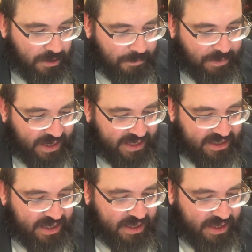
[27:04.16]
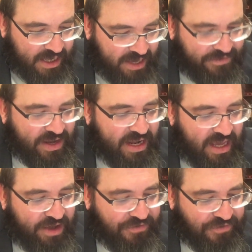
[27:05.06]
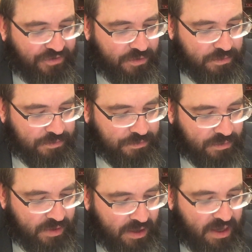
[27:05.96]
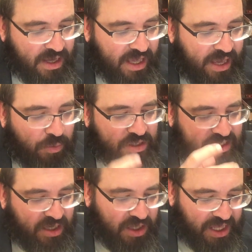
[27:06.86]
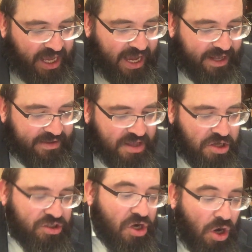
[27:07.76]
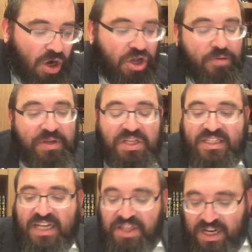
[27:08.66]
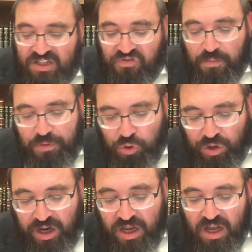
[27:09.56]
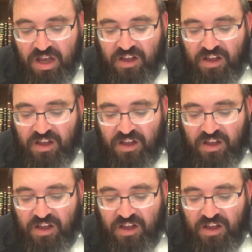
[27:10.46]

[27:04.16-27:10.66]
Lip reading: But even if it was till the end, there's an argument to say that it's for beauty.